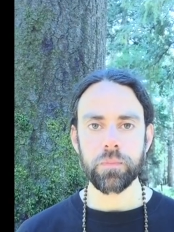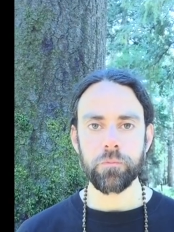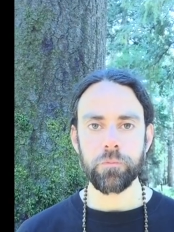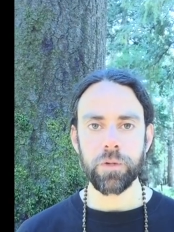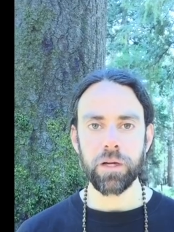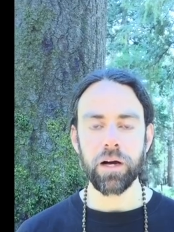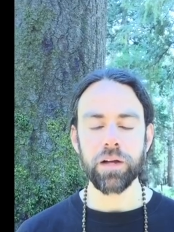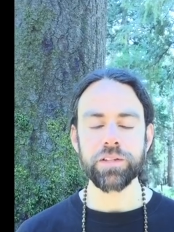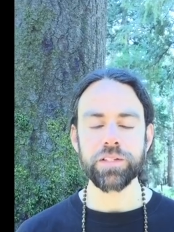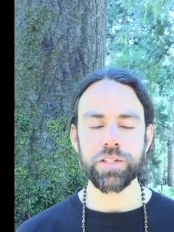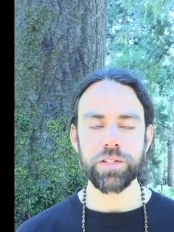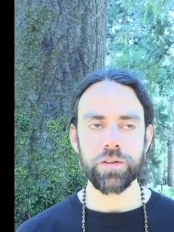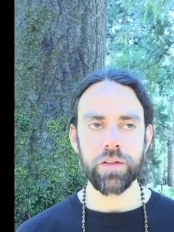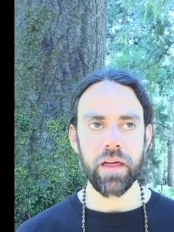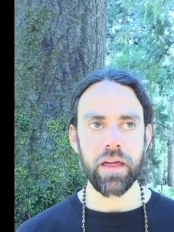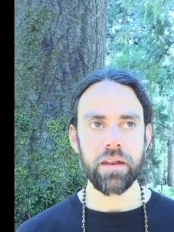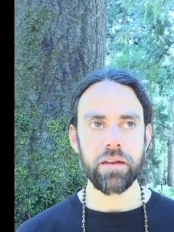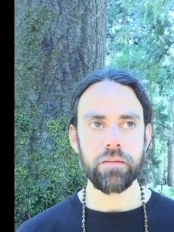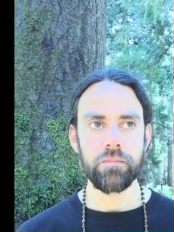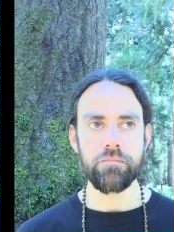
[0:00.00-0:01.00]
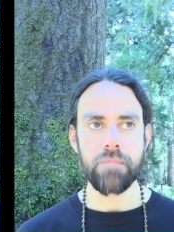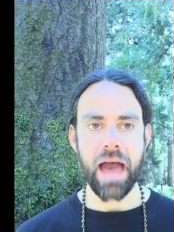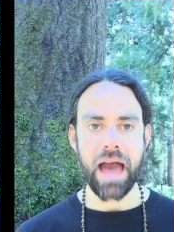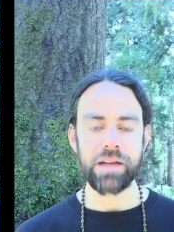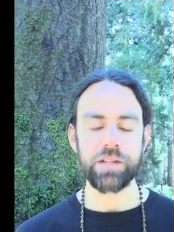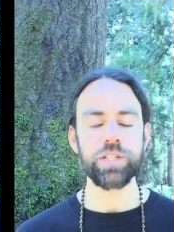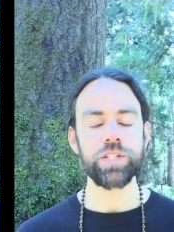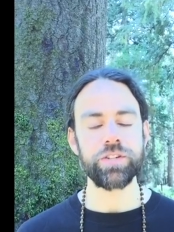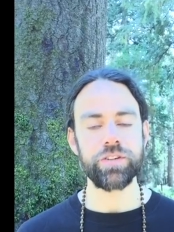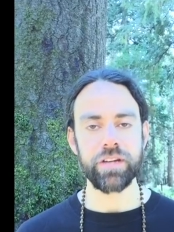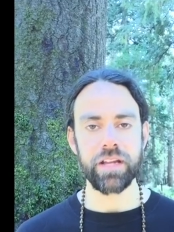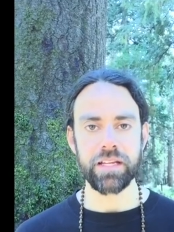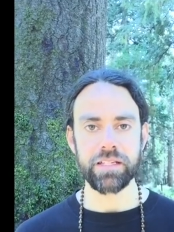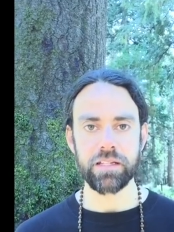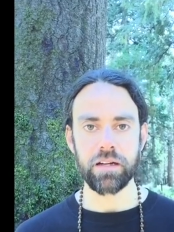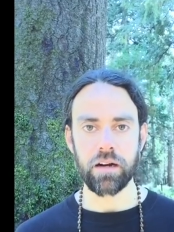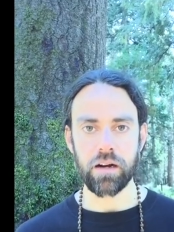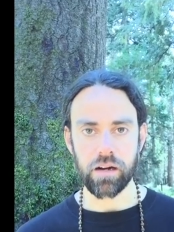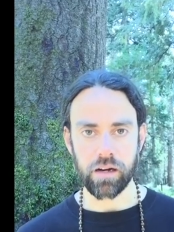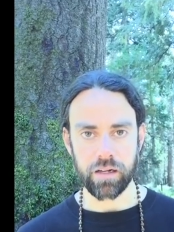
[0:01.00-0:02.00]
we also know that mastery is
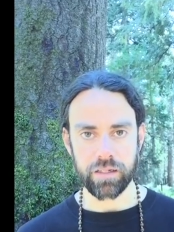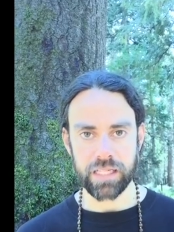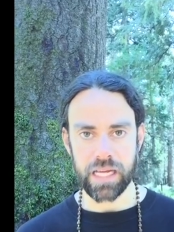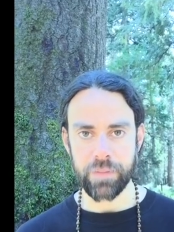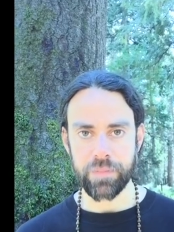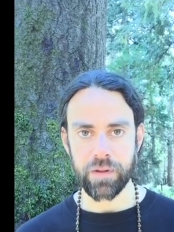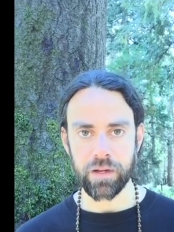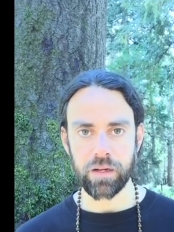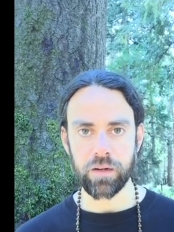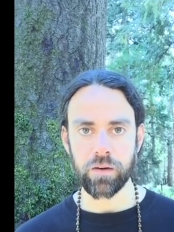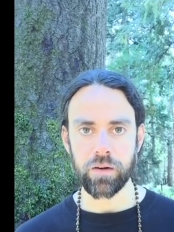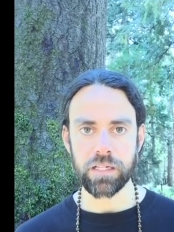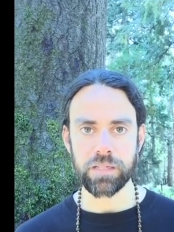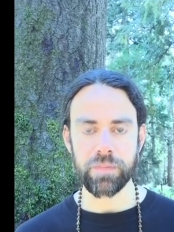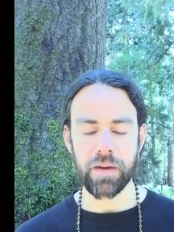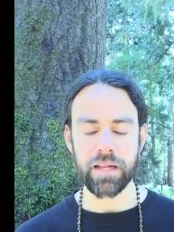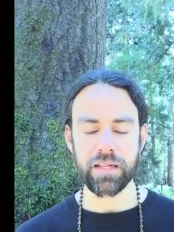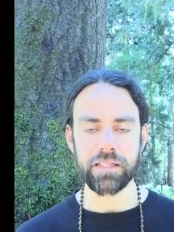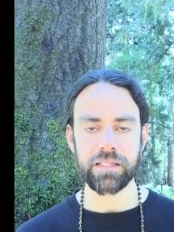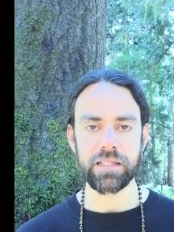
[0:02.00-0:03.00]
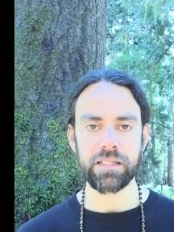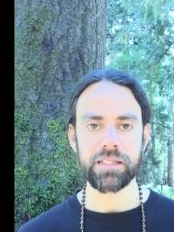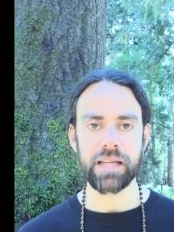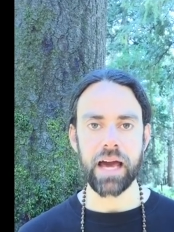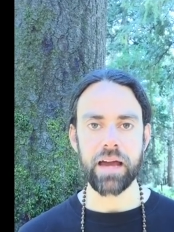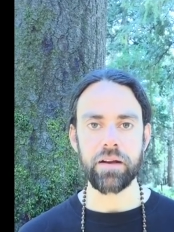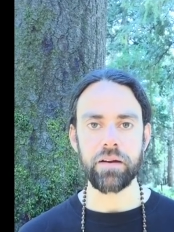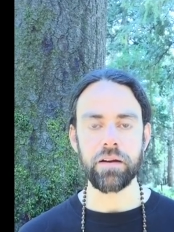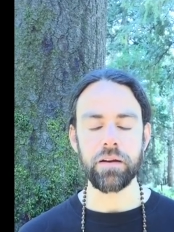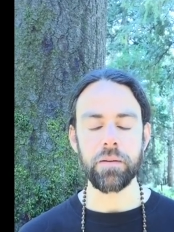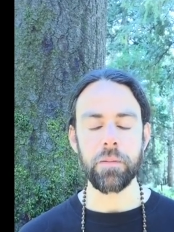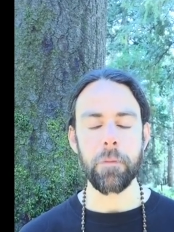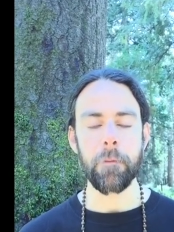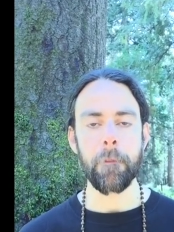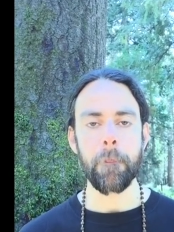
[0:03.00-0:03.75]
an archetype that corresponds to Saturn.